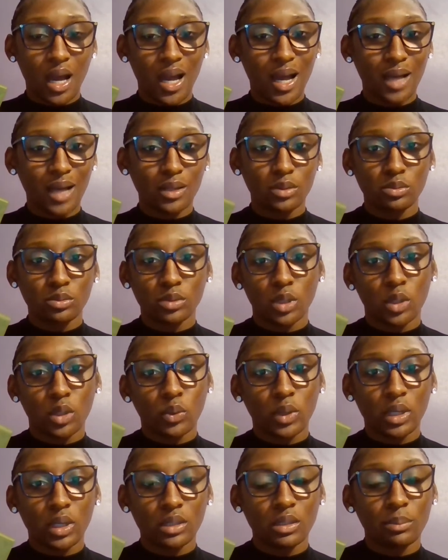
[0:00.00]
I don't know
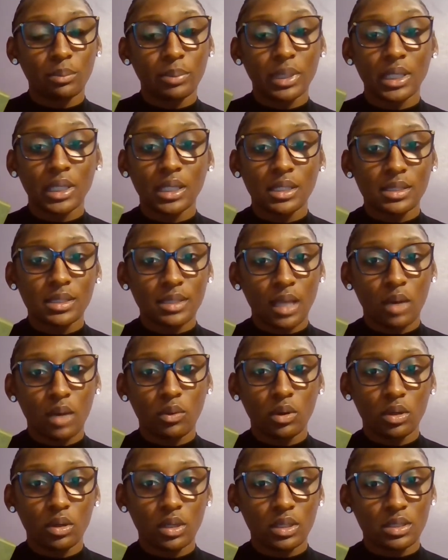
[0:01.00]
what other piece
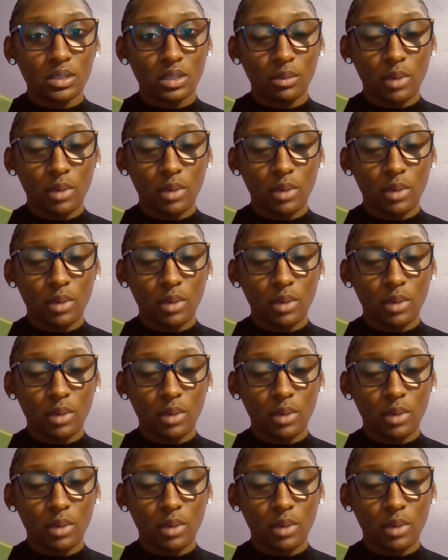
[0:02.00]
on because I'm